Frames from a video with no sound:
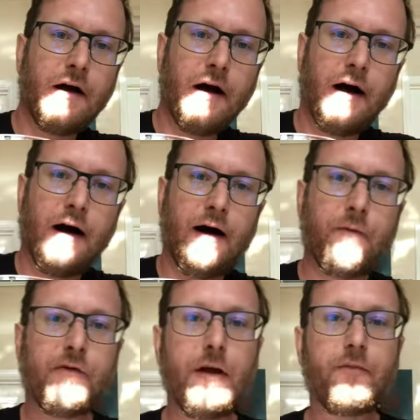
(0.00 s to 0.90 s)
uh,
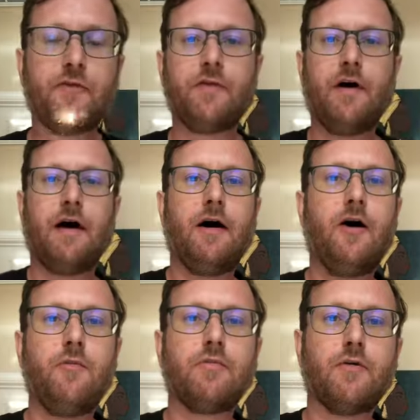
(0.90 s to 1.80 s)
which helps uh,
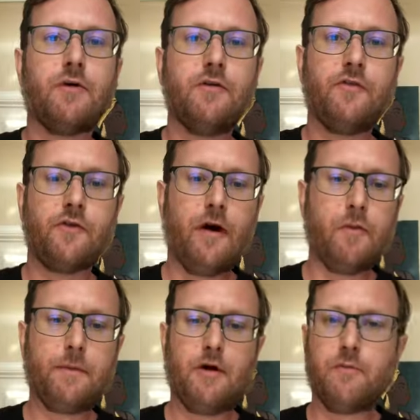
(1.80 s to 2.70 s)
homebrewers,
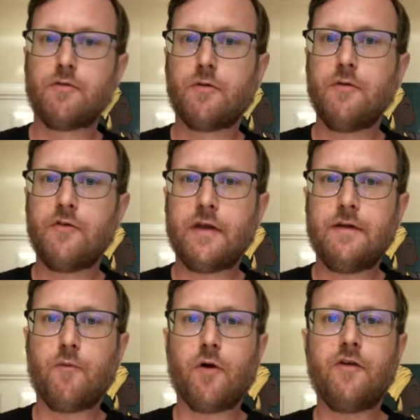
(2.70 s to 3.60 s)
women homebrewers get
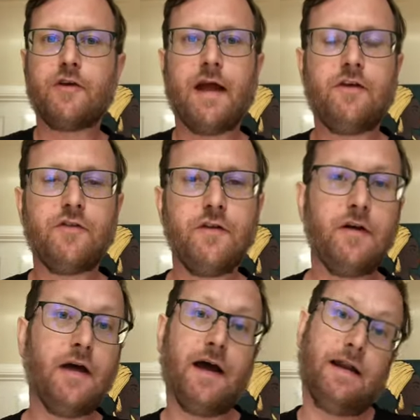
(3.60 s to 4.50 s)
more education
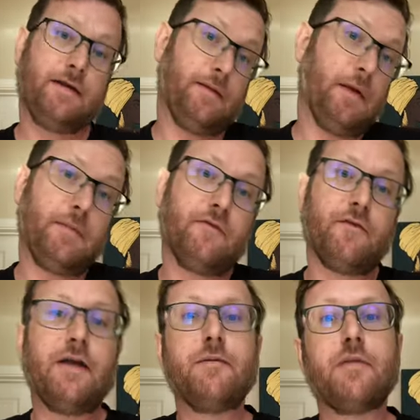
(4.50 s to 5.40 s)
and can maybe even
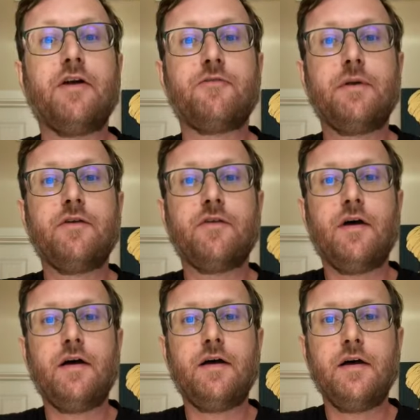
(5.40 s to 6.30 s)
find them placement
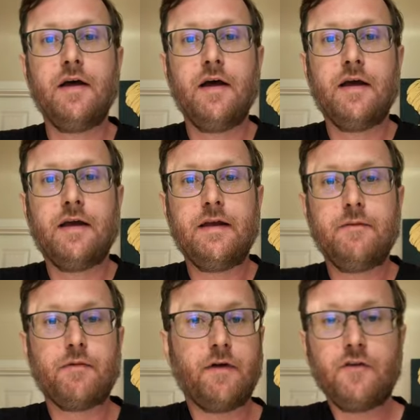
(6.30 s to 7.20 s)
in
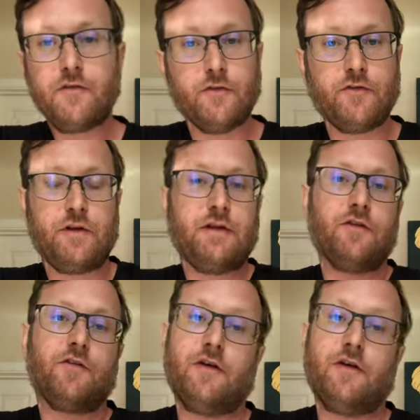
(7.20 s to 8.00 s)
professional scenes.